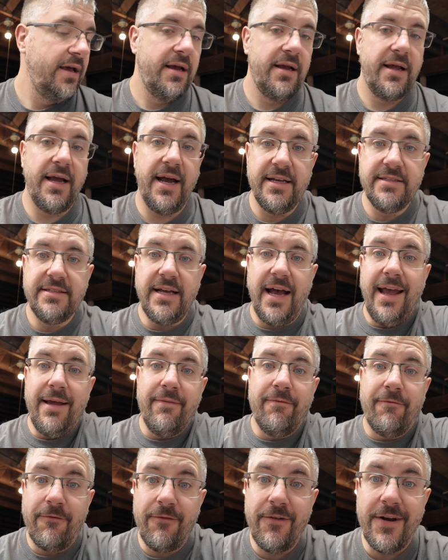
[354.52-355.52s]
Guys, I
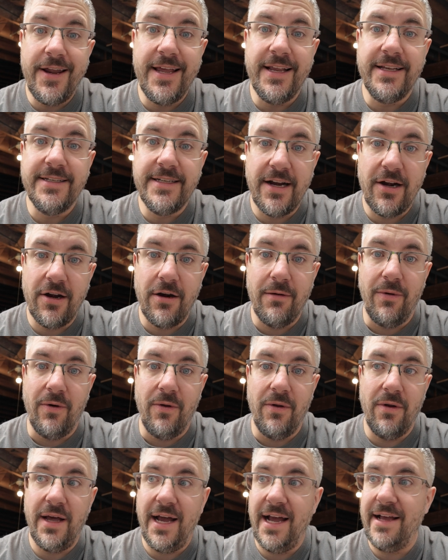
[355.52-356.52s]
am freaking
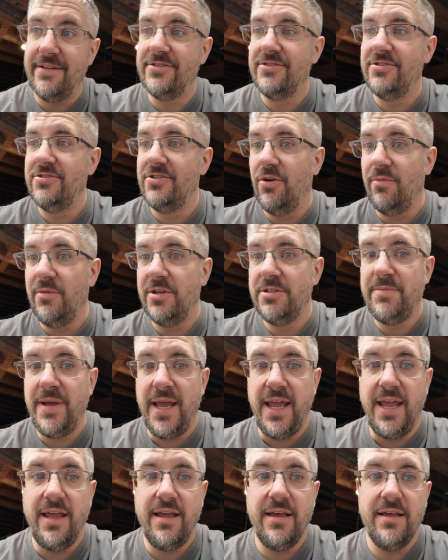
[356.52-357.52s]
terrible. I have so much
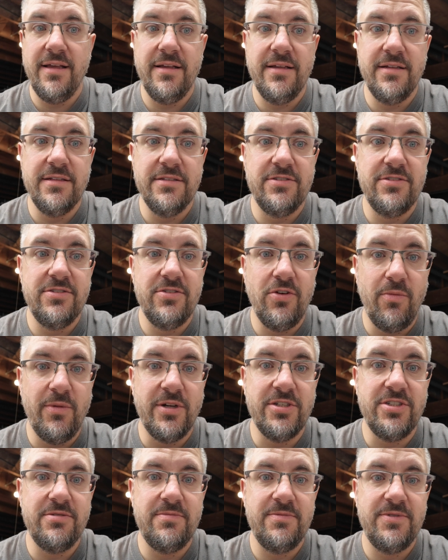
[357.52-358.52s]
paint and so
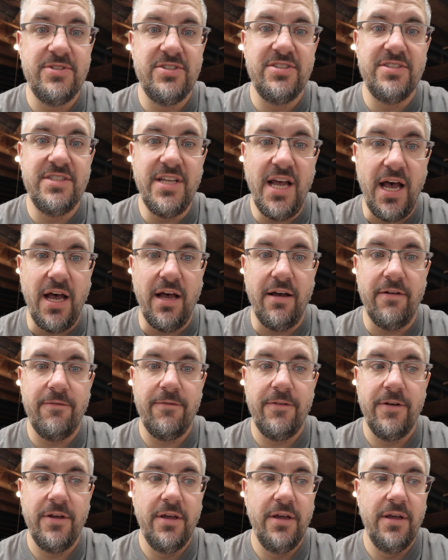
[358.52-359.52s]
much
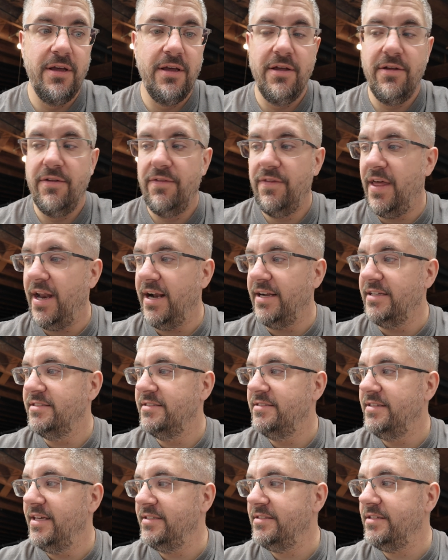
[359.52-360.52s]
stuff that I
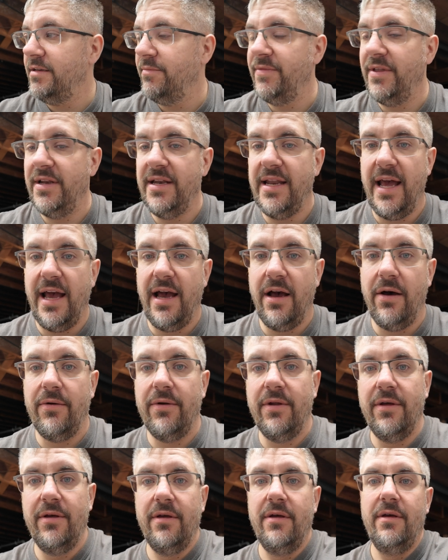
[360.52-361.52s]
set something
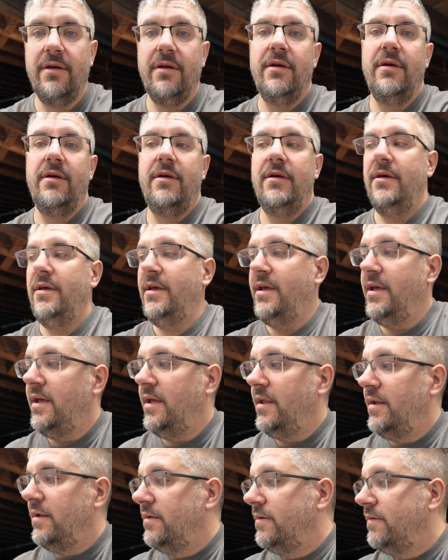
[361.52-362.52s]
down
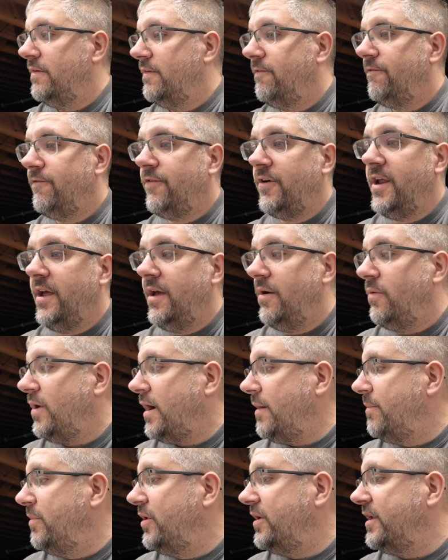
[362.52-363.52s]
and forget
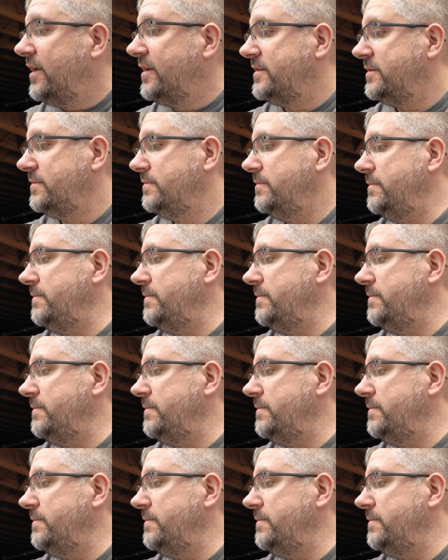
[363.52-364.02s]
where I put it.